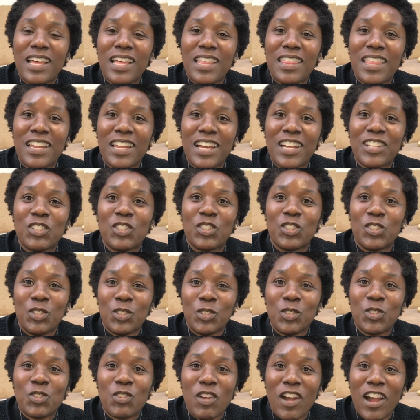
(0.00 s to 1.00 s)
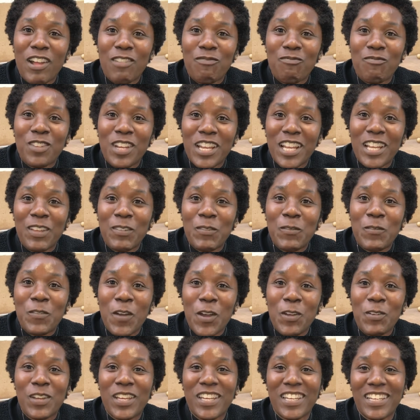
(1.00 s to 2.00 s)
Then I do try and really
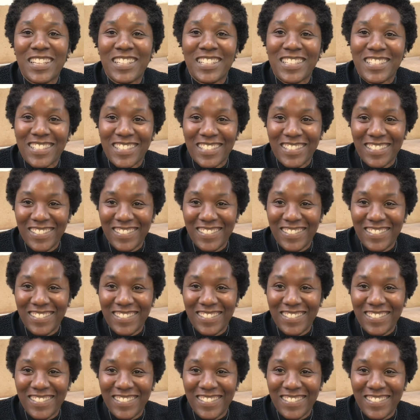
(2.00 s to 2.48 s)
focus.